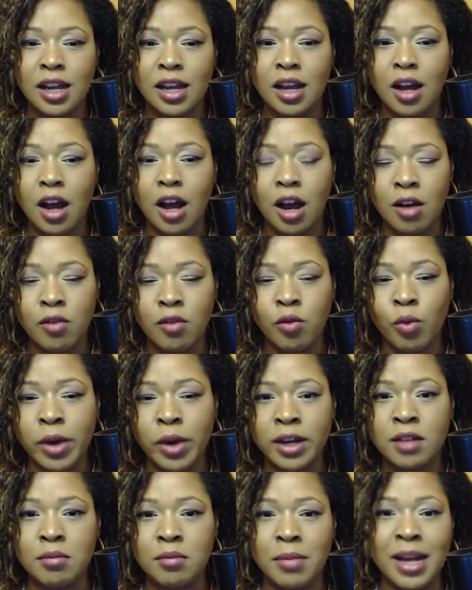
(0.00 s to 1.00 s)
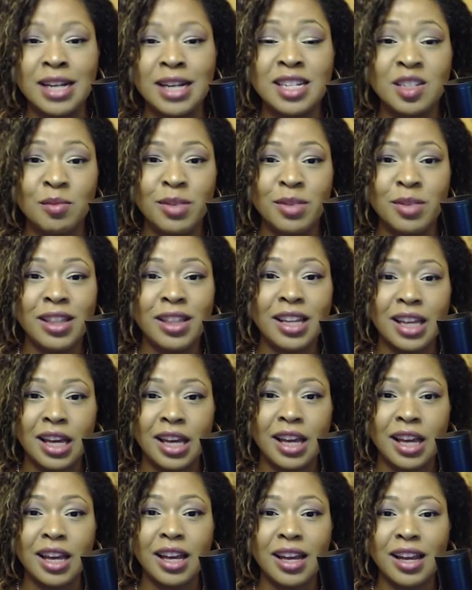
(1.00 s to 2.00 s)
of what it meant to be the
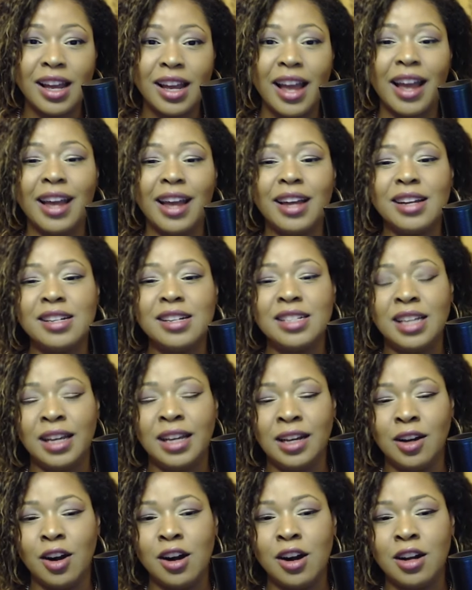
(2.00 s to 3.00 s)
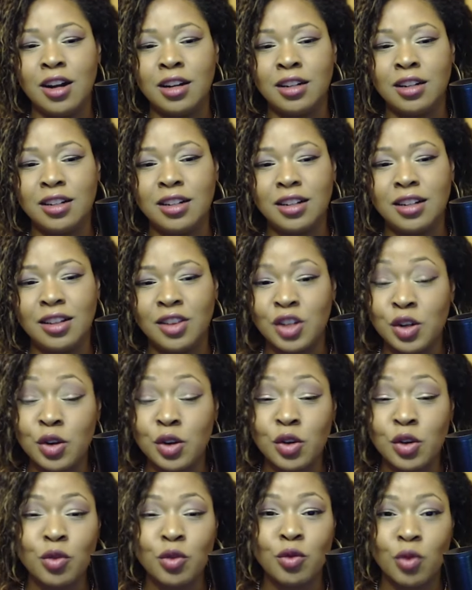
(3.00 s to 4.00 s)
king and take on the
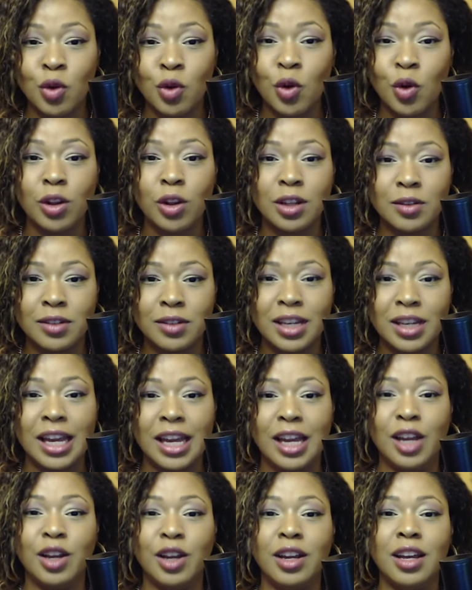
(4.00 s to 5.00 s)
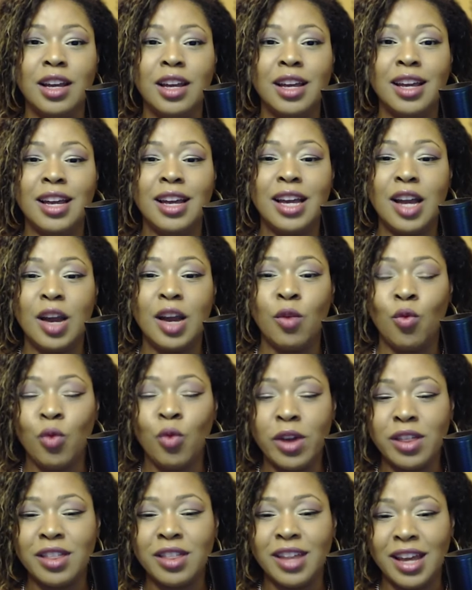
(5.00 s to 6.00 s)
new role of a king
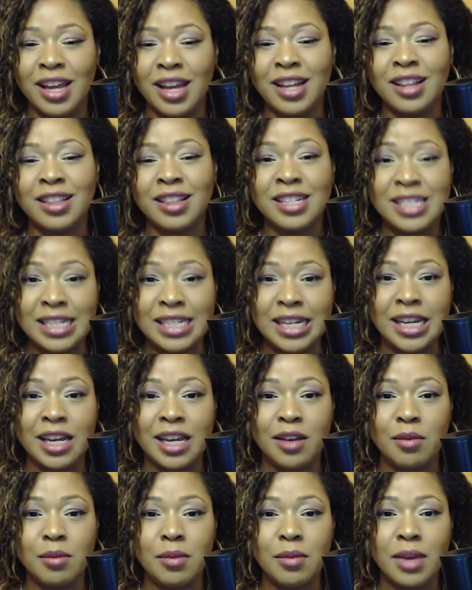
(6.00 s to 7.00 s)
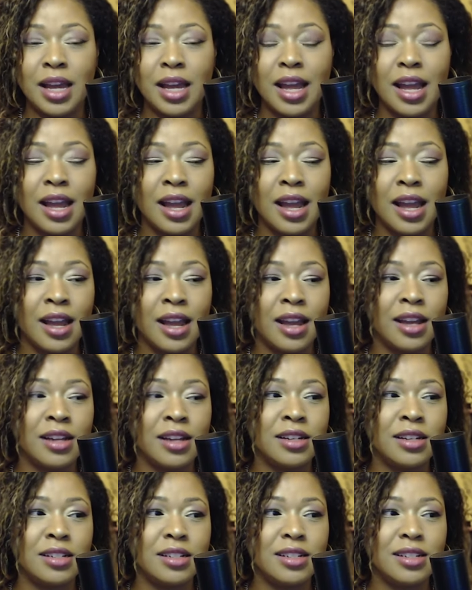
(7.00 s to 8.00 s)
within the team
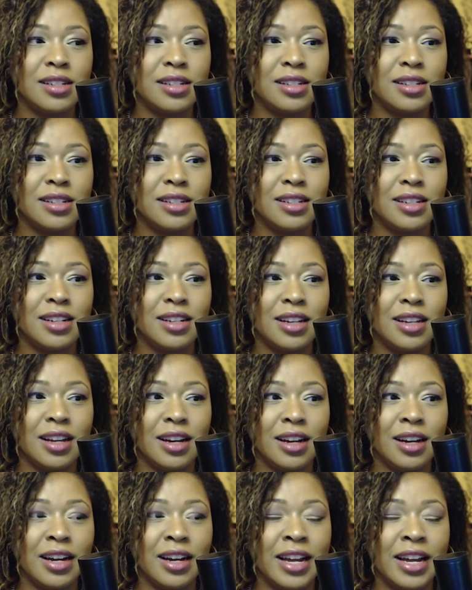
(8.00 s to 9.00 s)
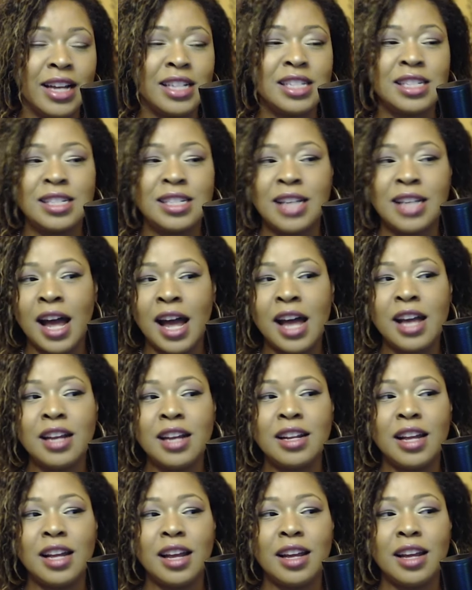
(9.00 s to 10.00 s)
and it's
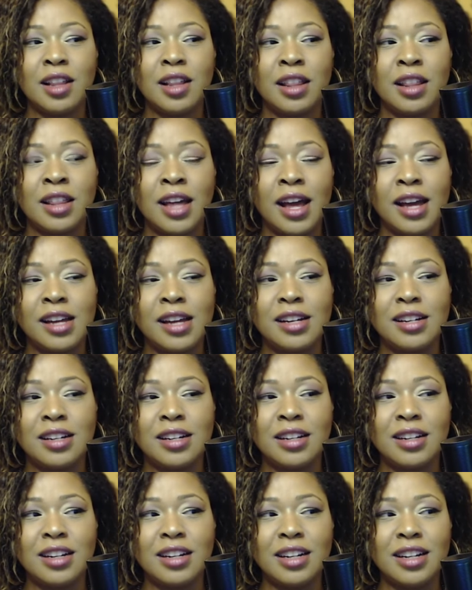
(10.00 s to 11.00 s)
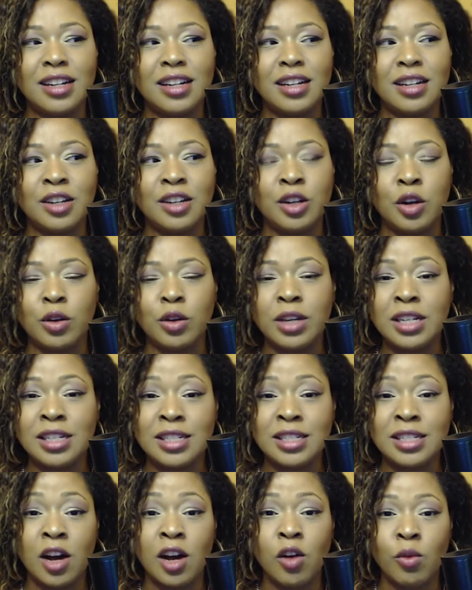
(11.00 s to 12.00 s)
sad that you know he
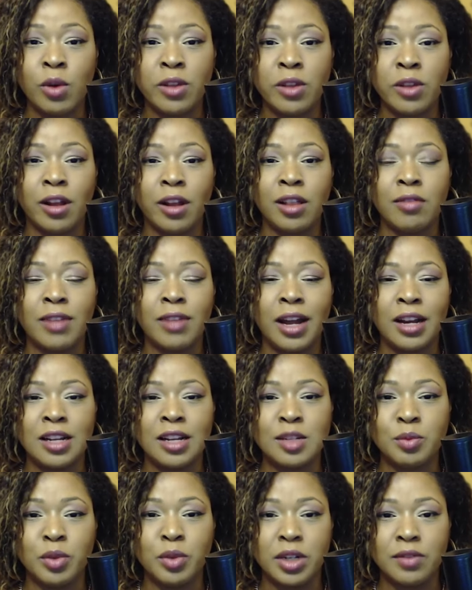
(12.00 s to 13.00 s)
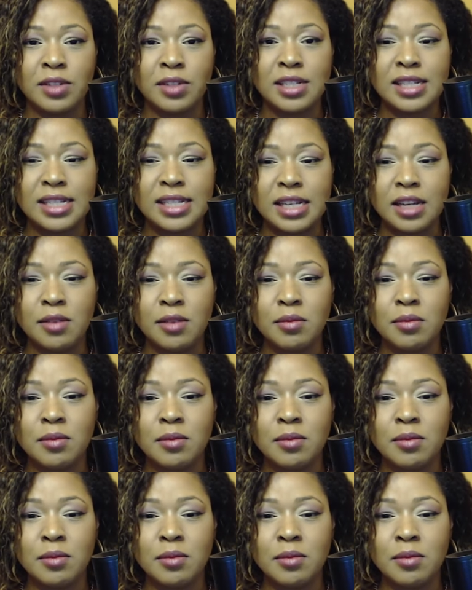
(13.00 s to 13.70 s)
dealt with all of that in his previous team